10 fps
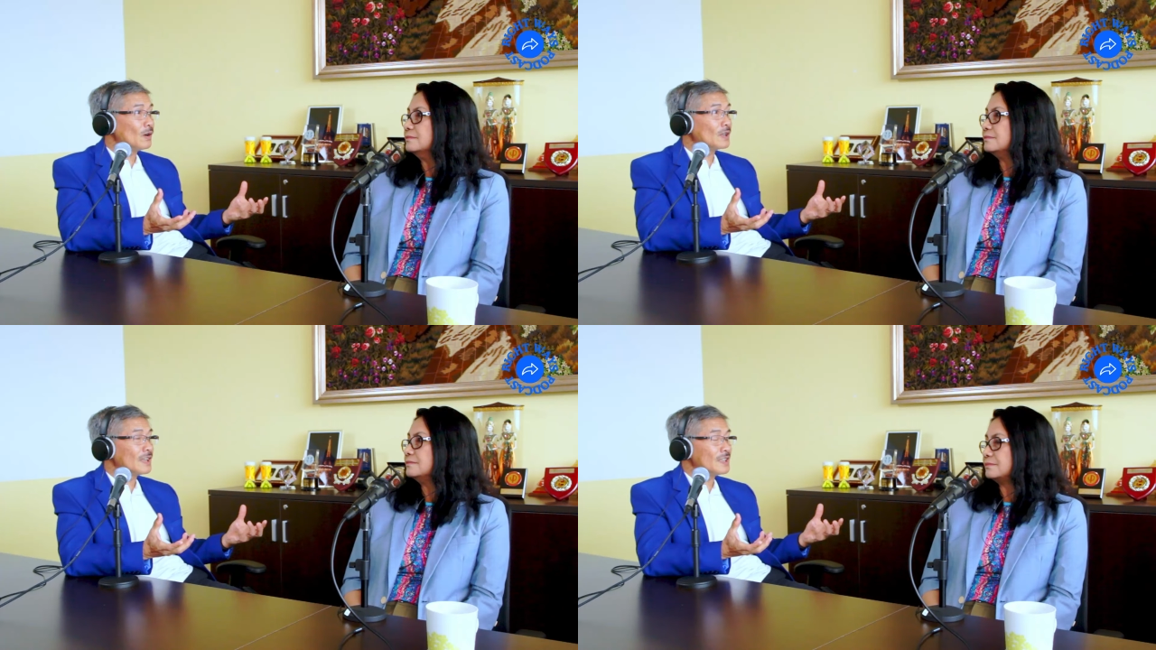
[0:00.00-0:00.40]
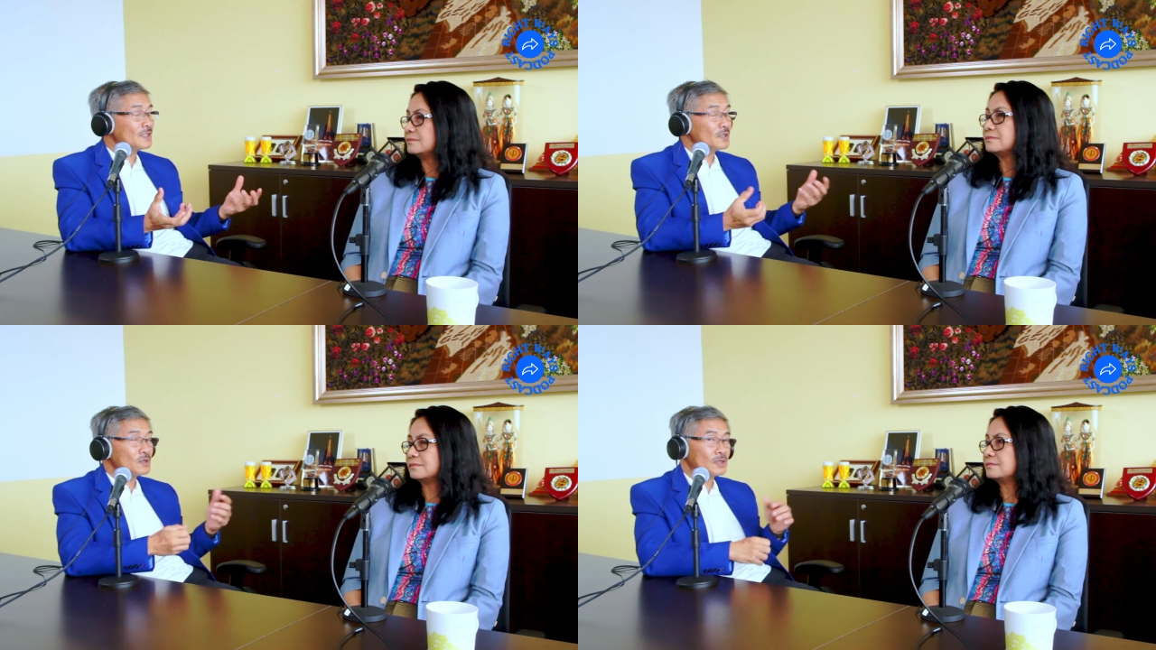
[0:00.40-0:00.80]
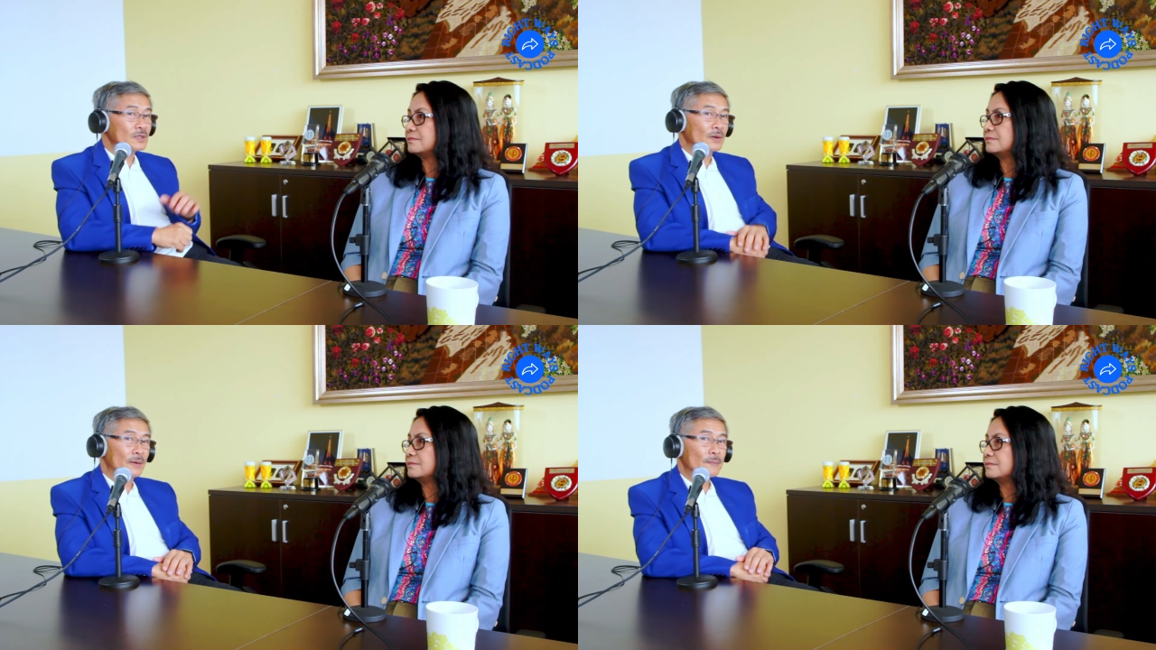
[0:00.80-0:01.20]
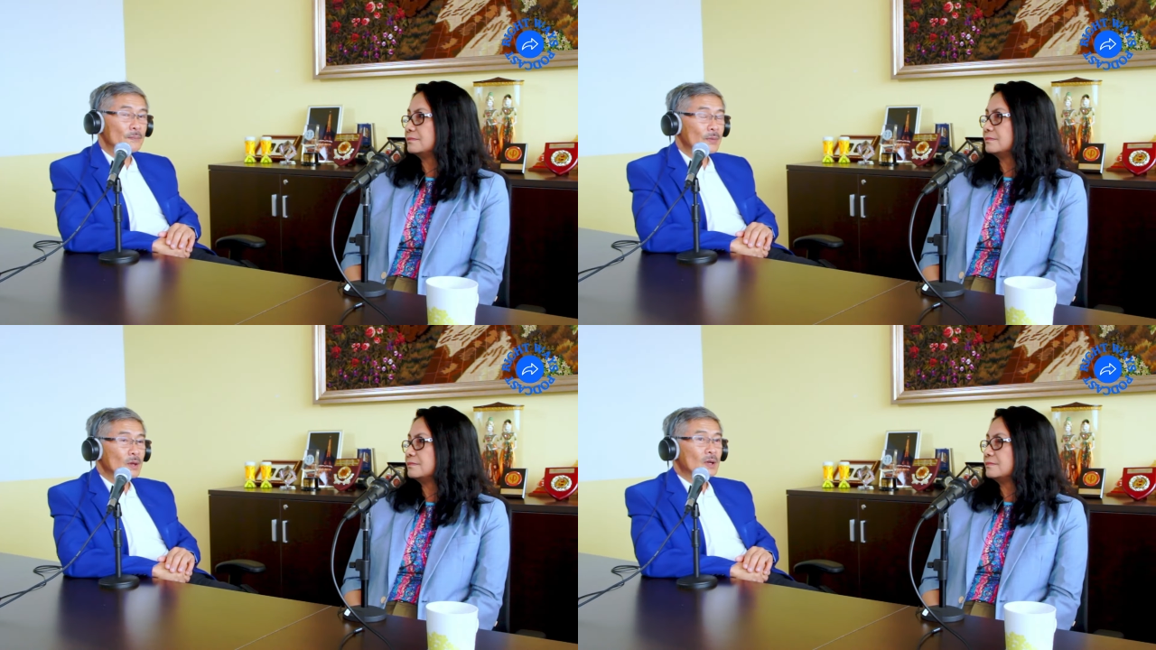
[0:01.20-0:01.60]
Speaker 1: organizations, right?
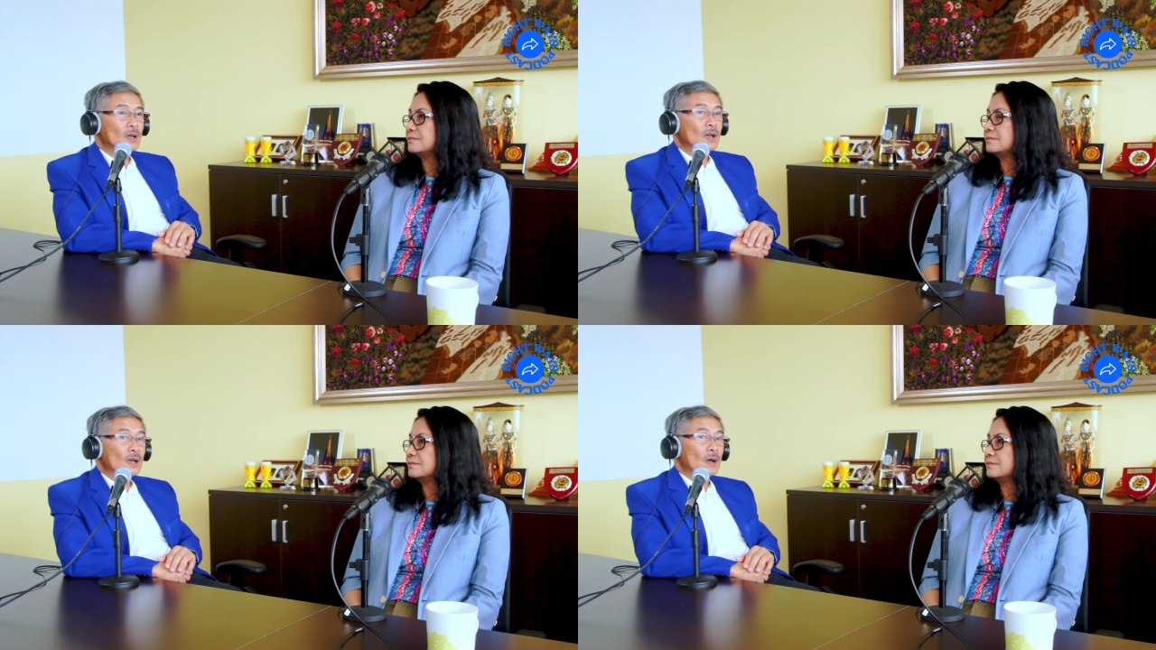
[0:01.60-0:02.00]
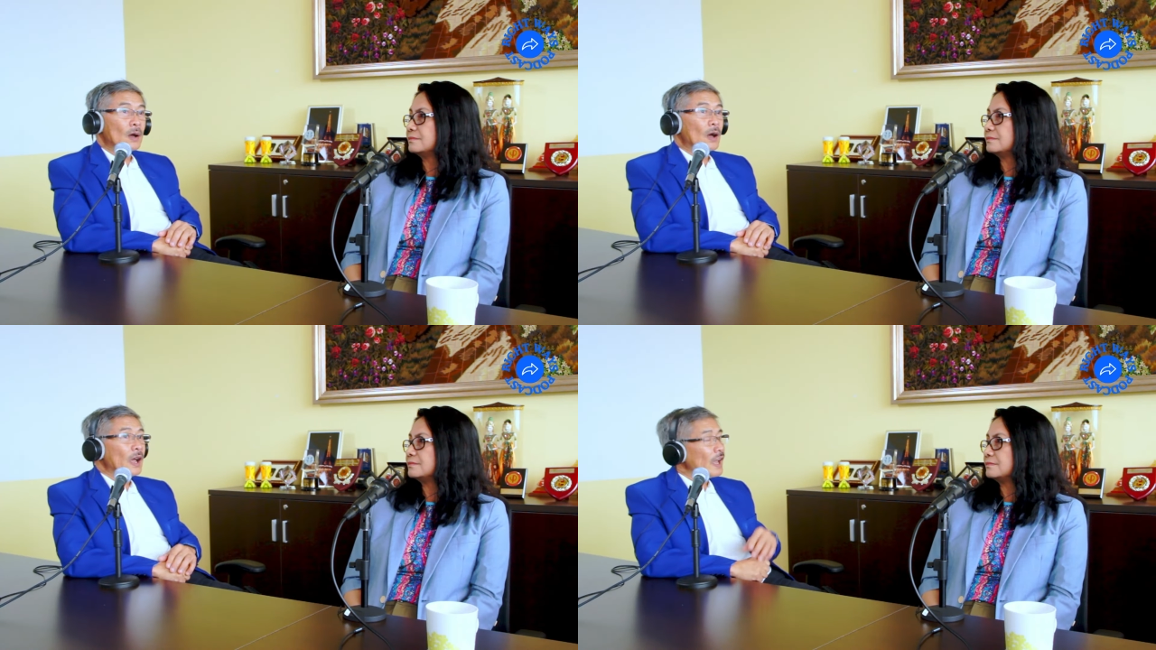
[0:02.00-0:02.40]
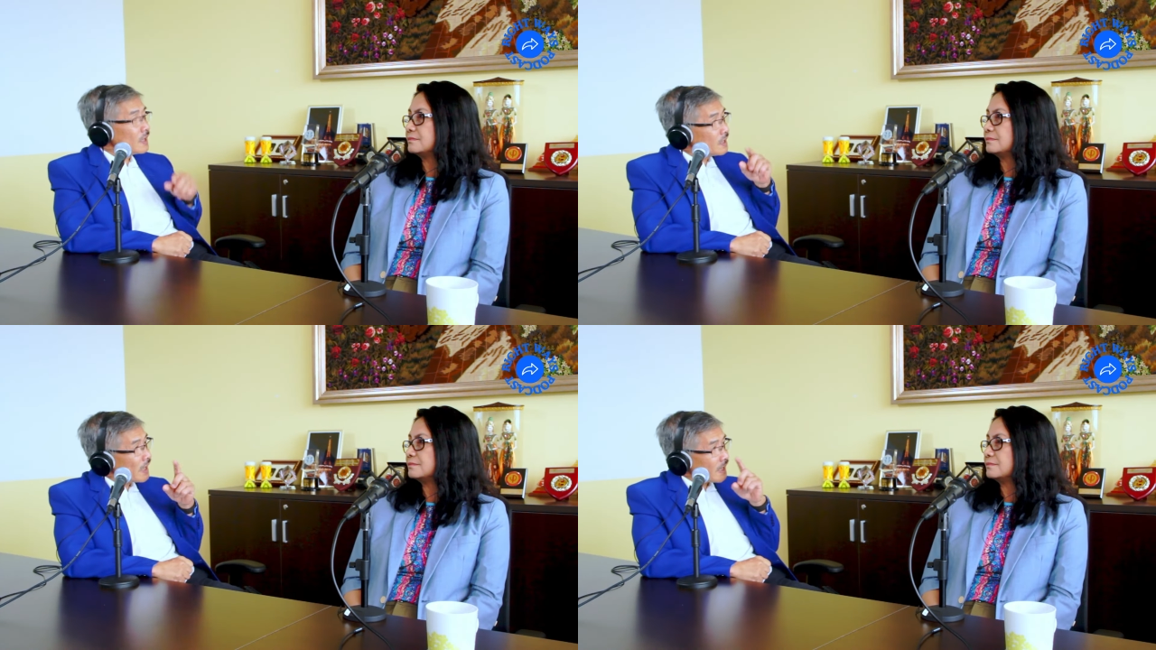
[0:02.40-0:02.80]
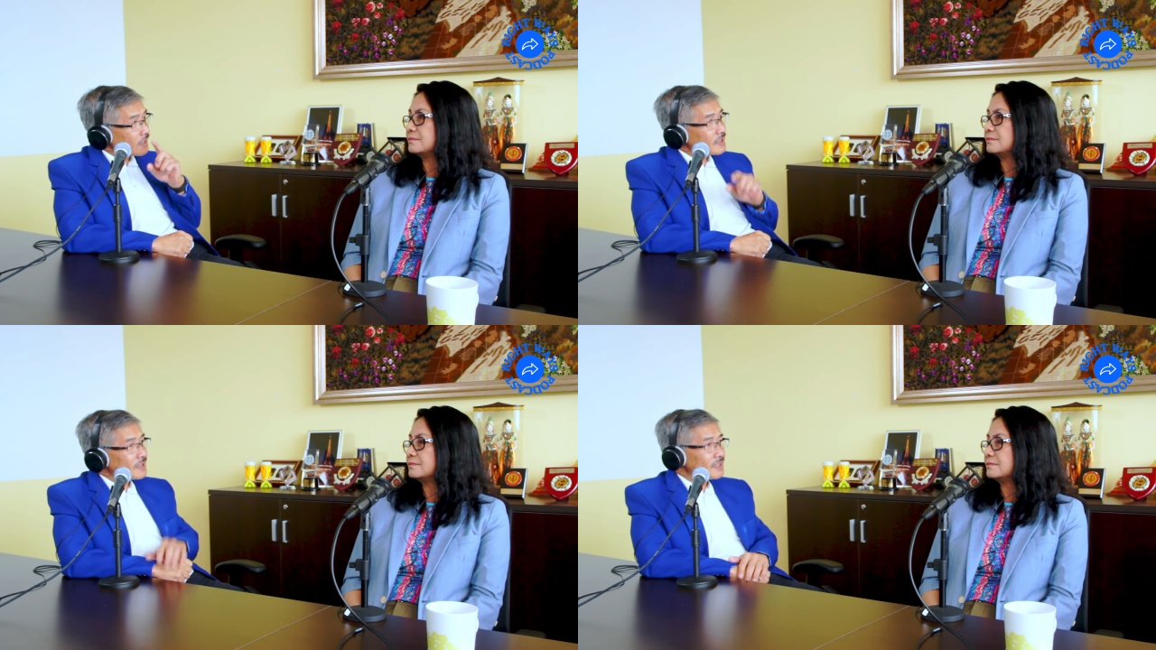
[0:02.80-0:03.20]
And
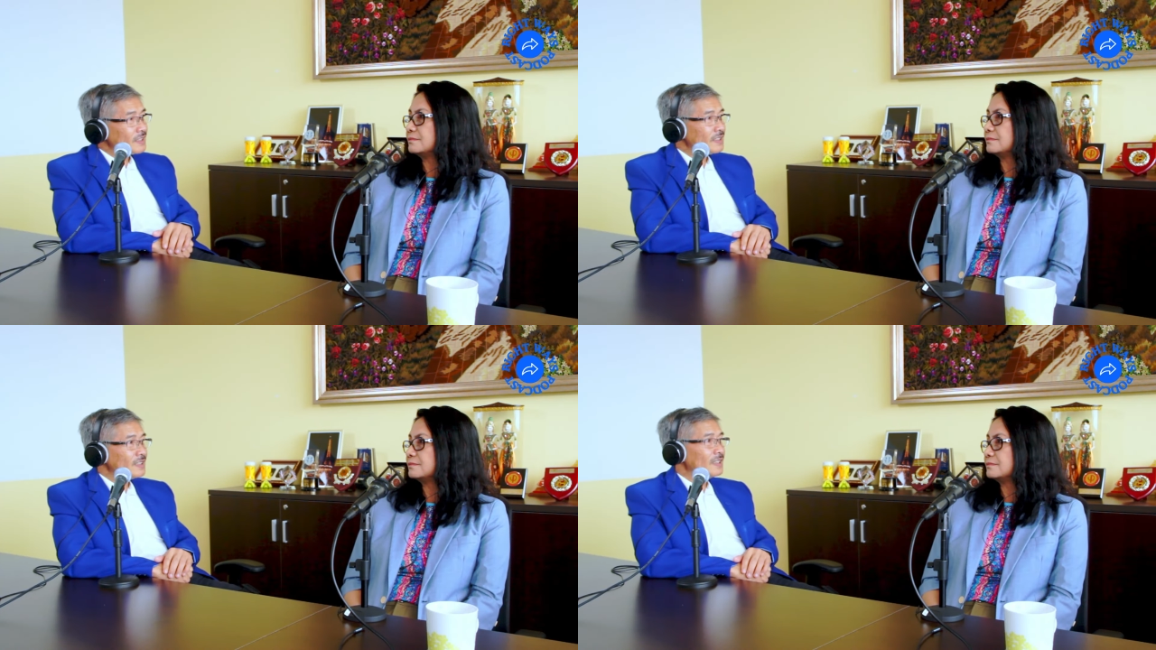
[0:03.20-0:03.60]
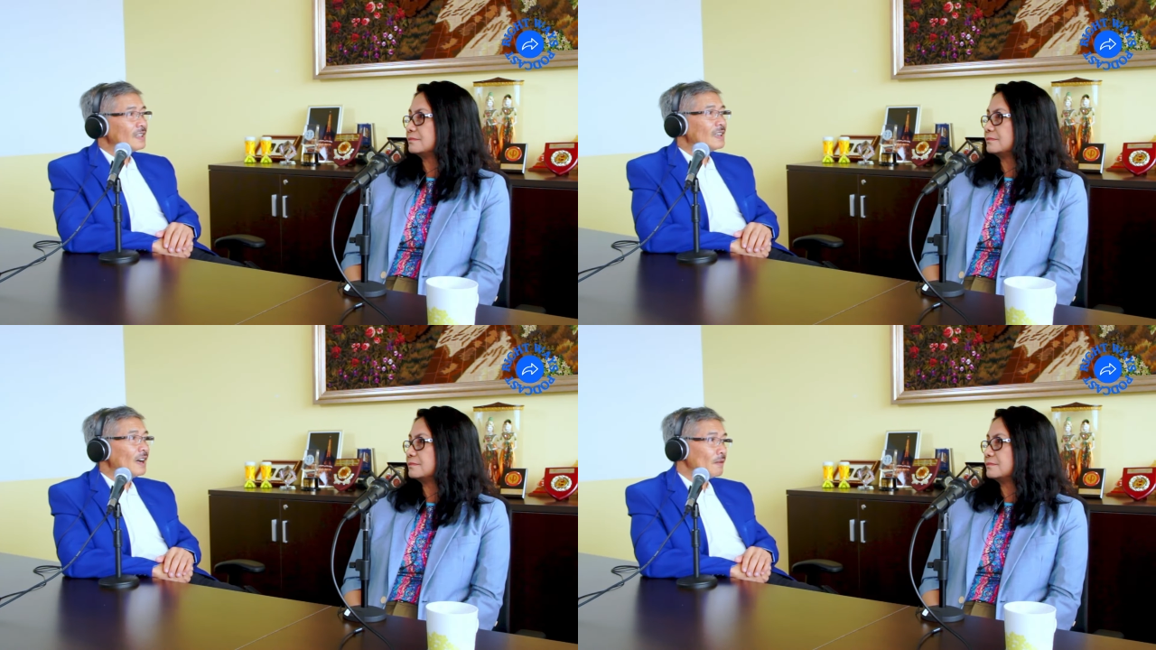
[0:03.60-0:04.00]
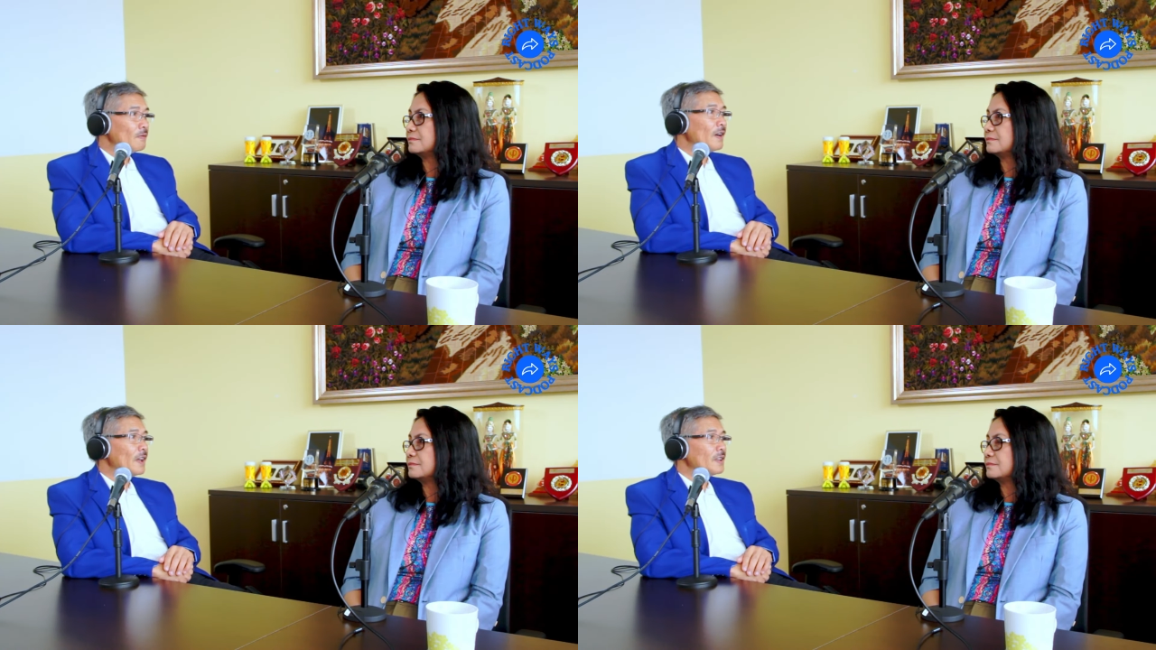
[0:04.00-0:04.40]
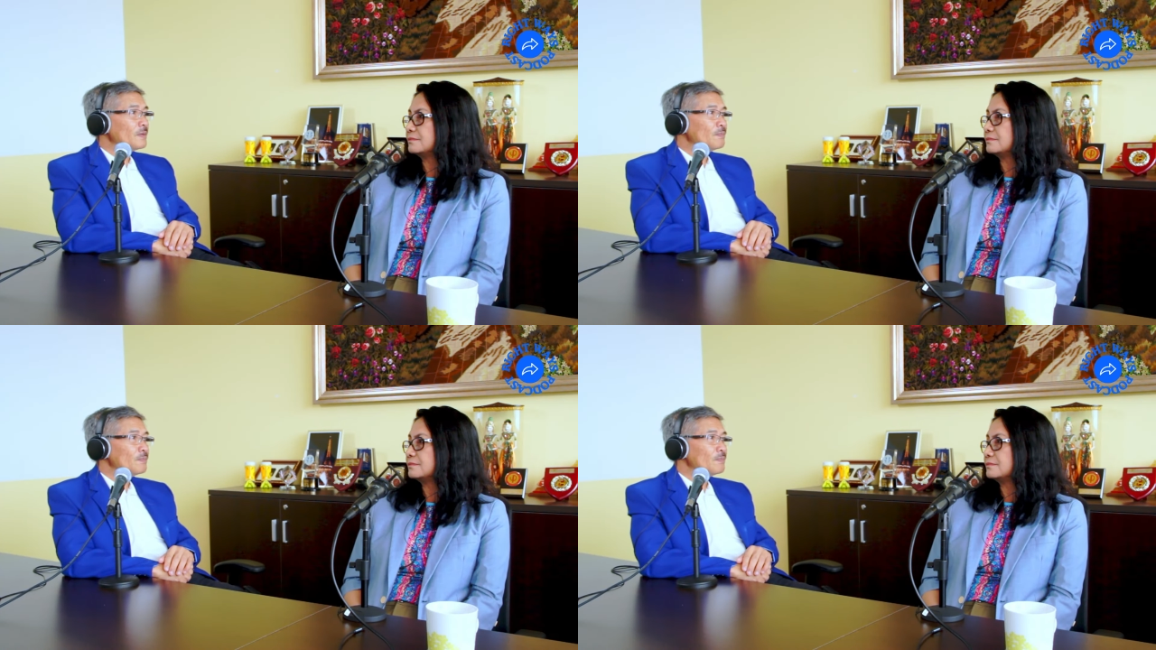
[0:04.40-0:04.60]
yet, I find